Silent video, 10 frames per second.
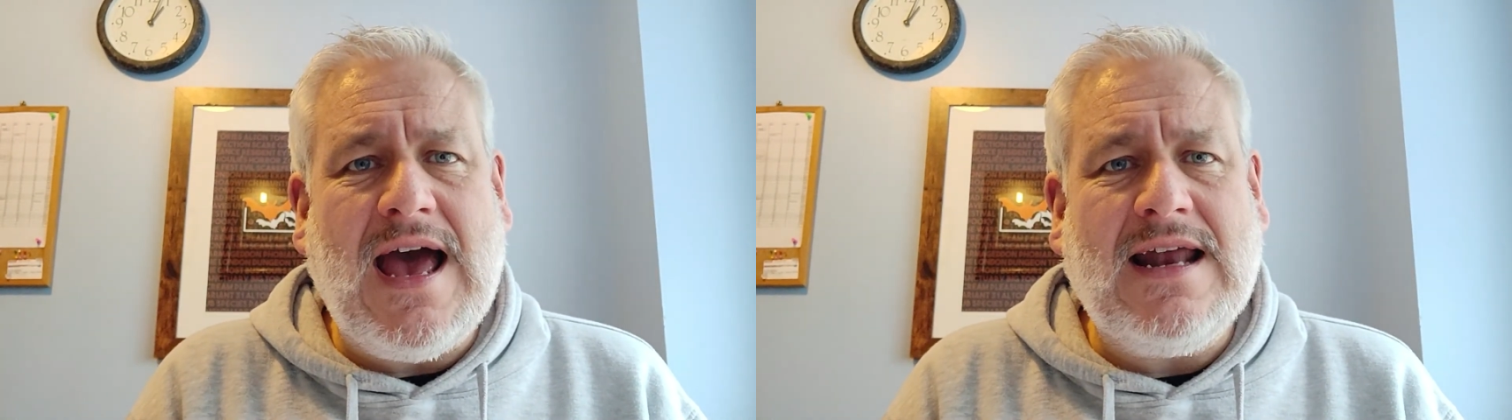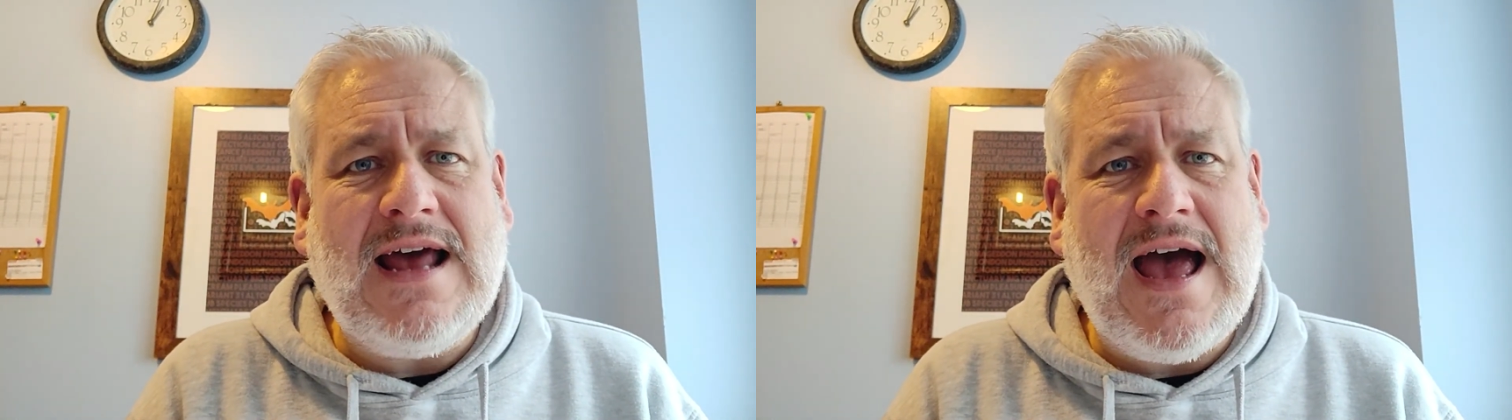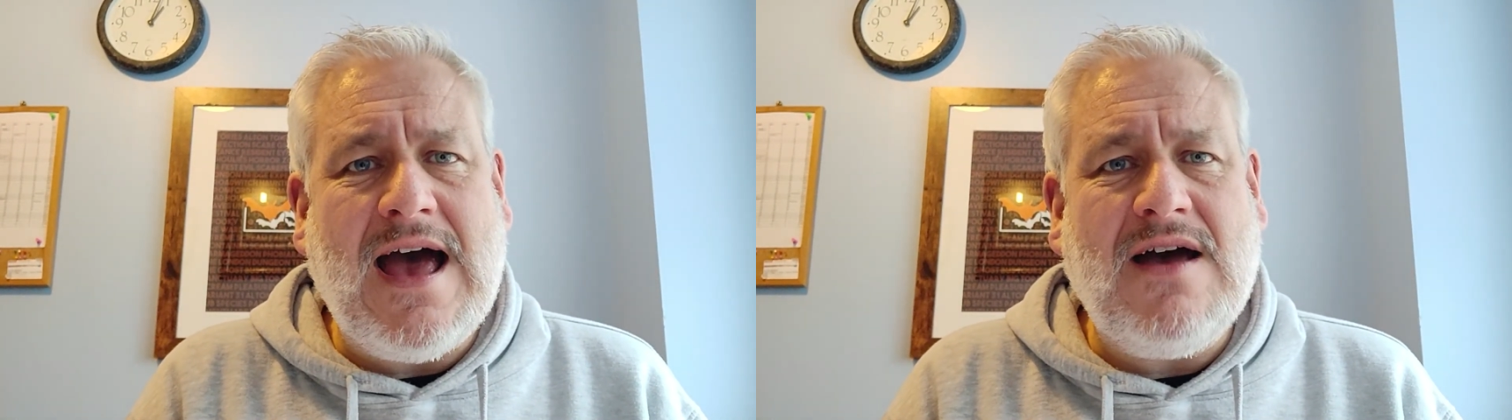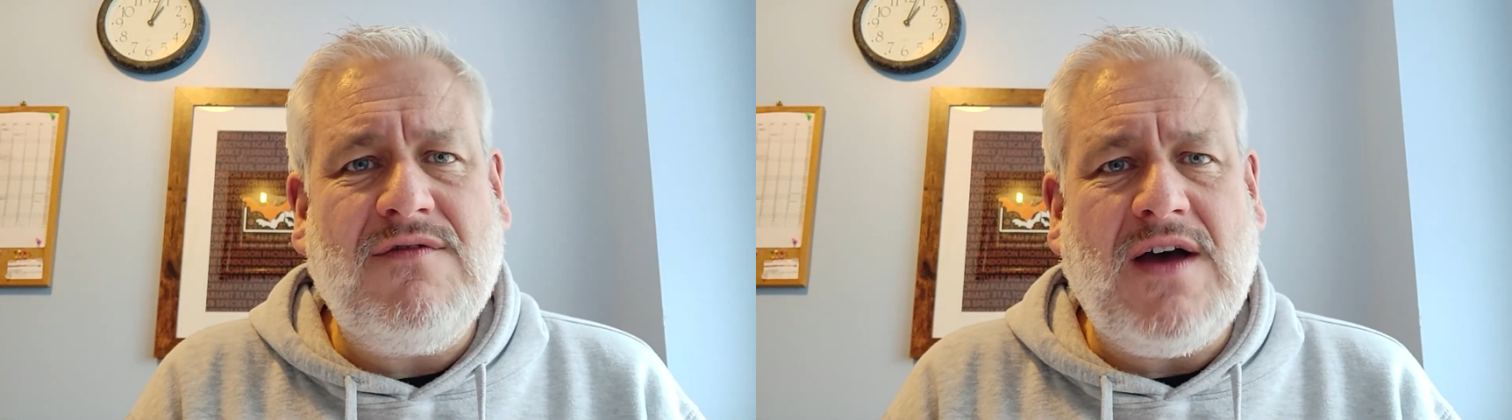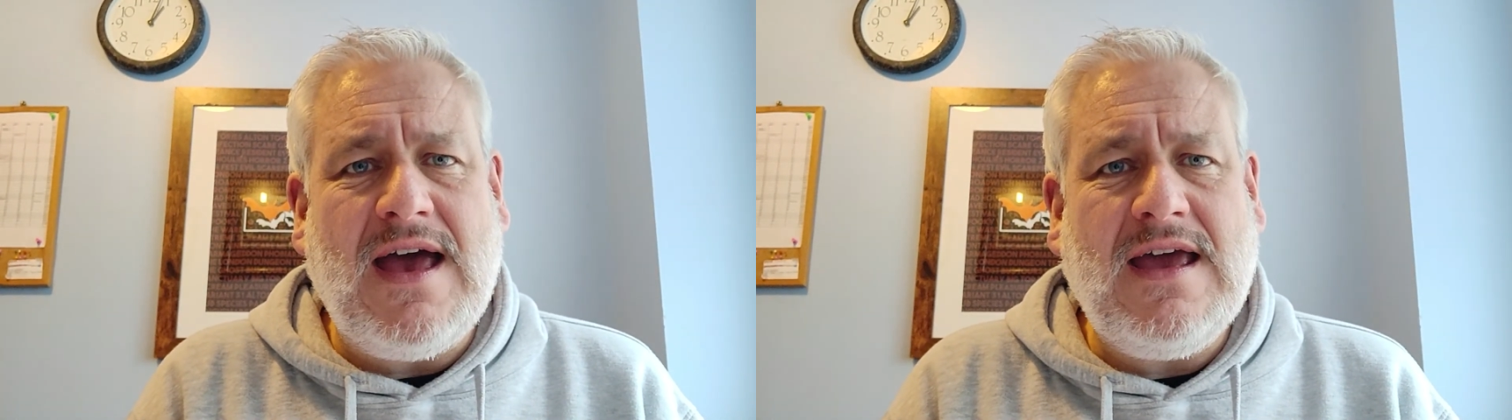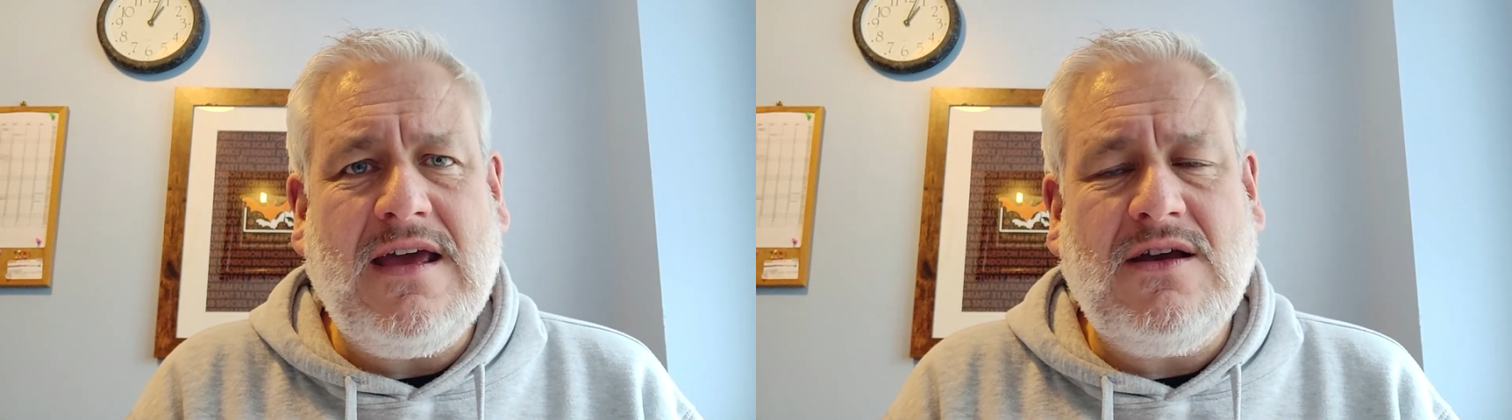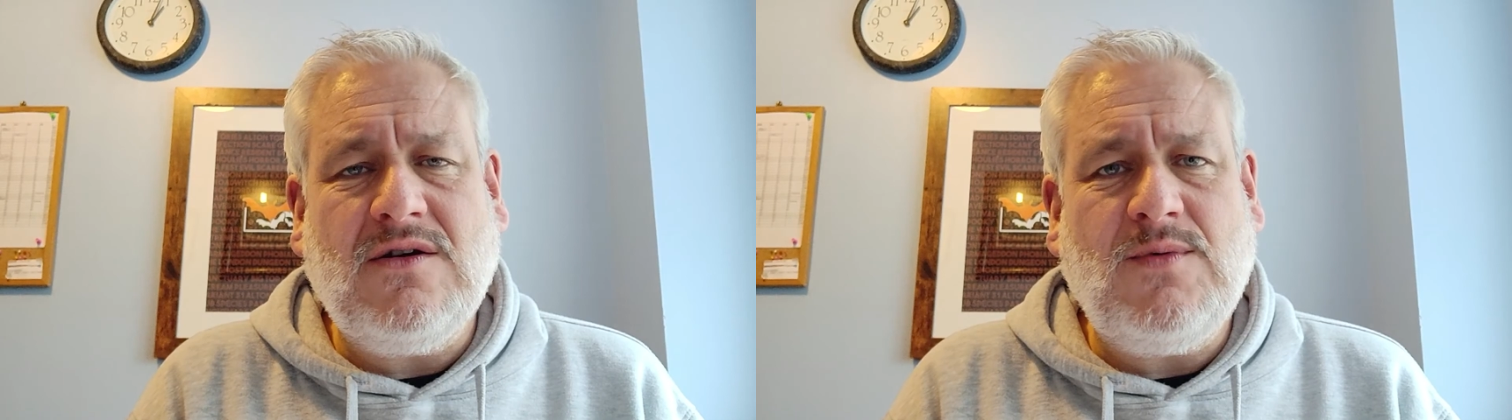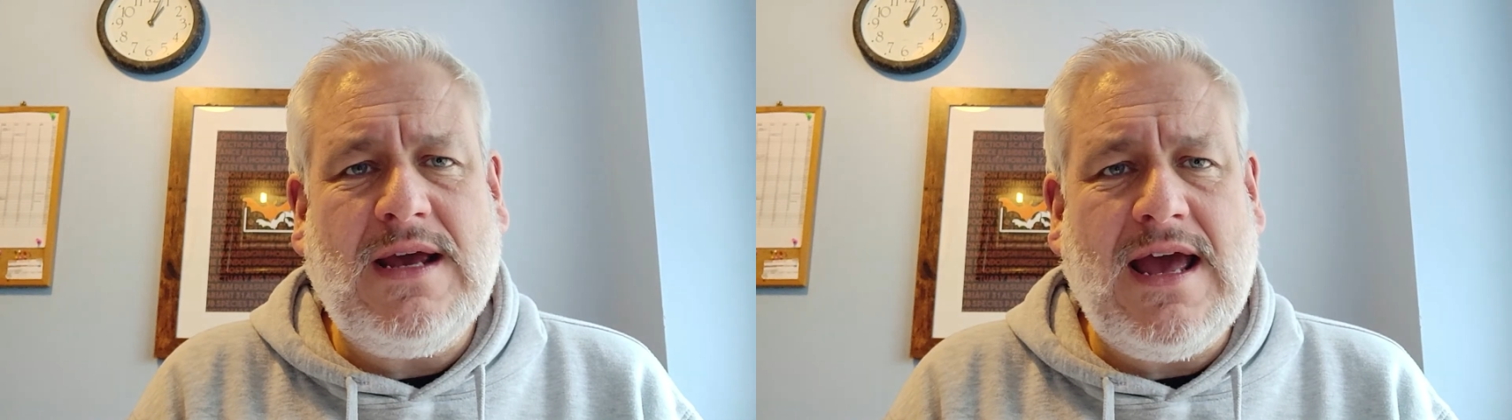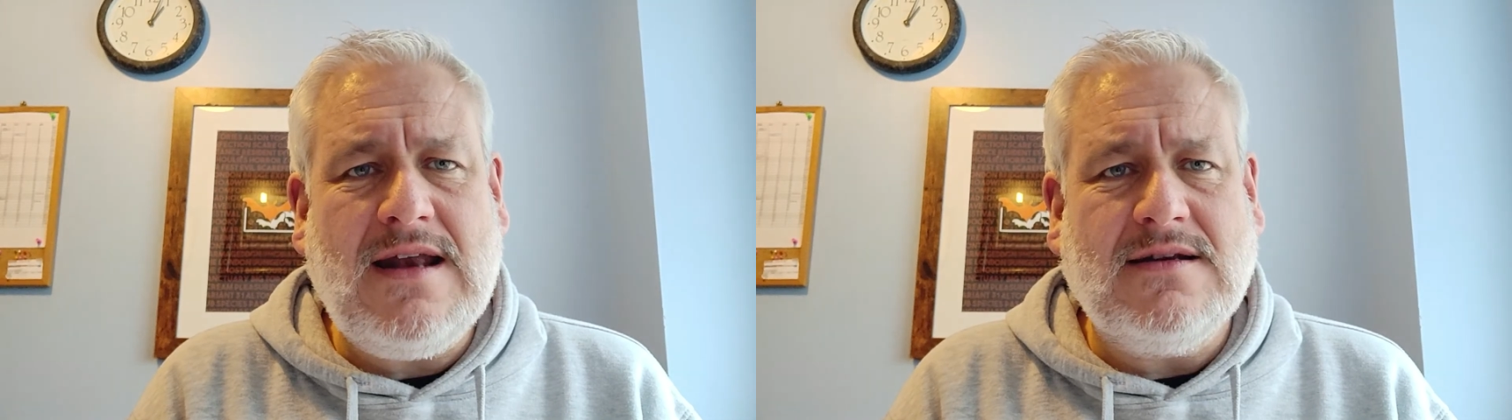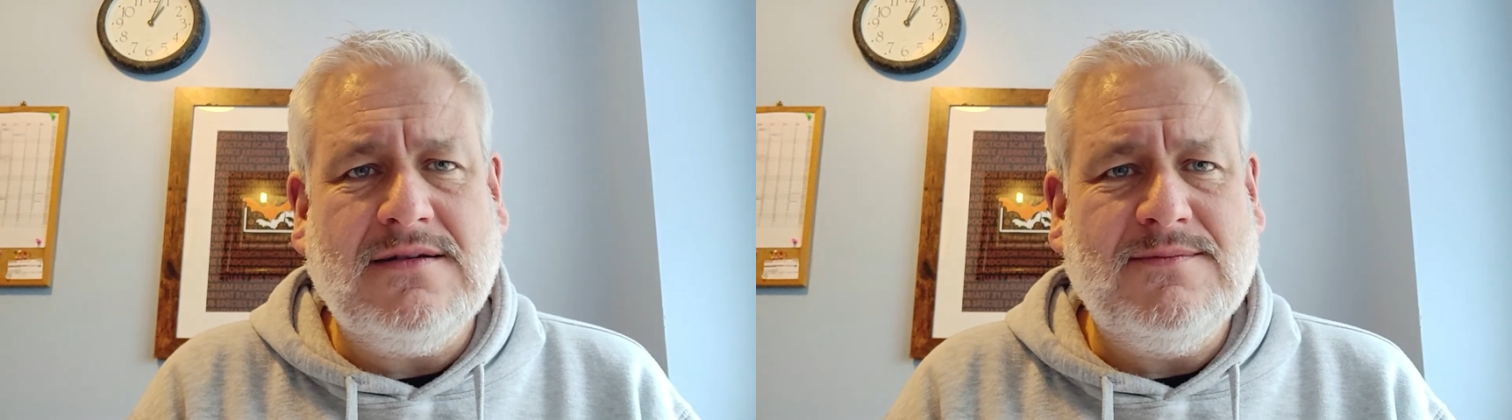and have a good
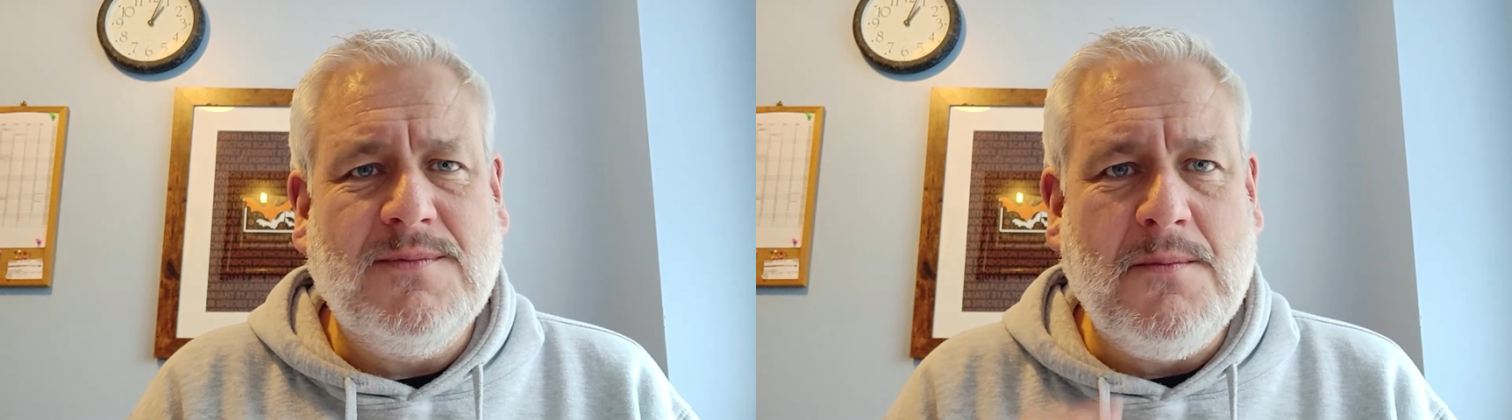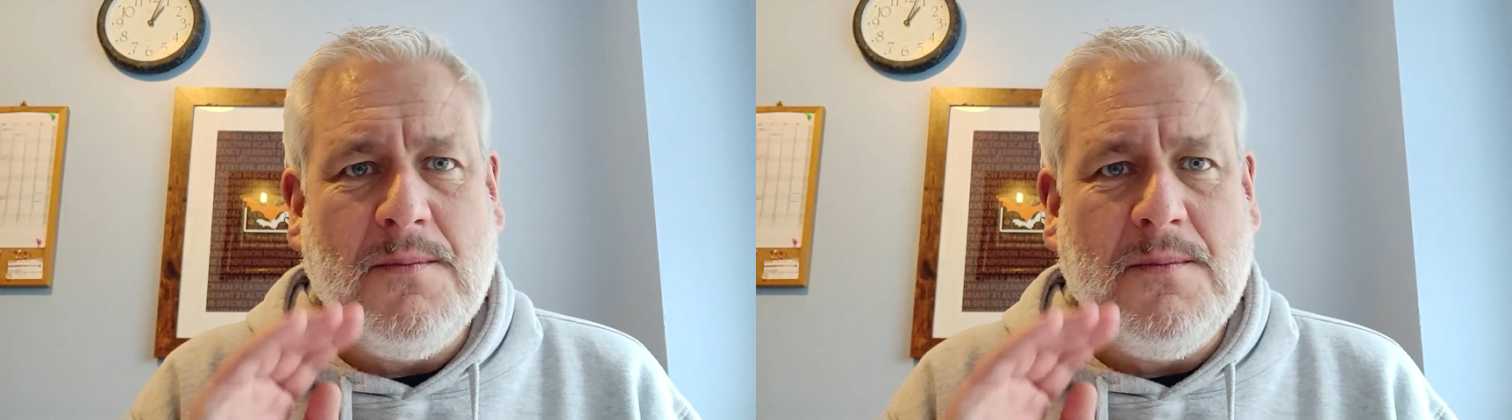weekend.